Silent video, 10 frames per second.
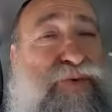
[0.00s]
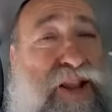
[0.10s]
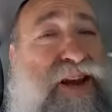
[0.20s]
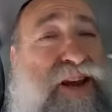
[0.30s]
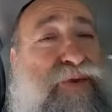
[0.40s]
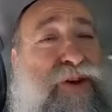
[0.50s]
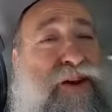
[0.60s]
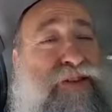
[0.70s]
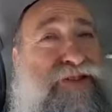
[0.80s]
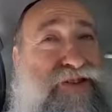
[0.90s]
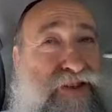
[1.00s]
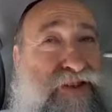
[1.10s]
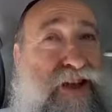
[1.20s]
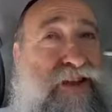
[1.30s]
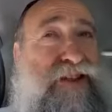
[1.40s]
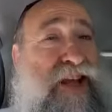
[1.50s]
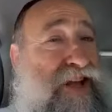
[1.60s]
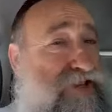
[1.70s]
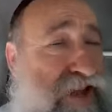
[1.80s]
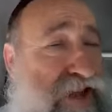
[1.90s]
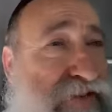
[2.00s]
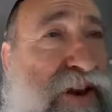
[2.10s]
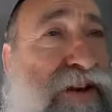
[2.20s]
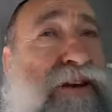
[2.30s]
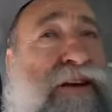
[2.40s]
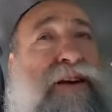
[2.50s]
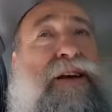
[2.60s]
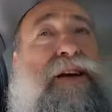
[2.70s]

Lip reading: We're lighting one on Sunday, the last night of Chanukah,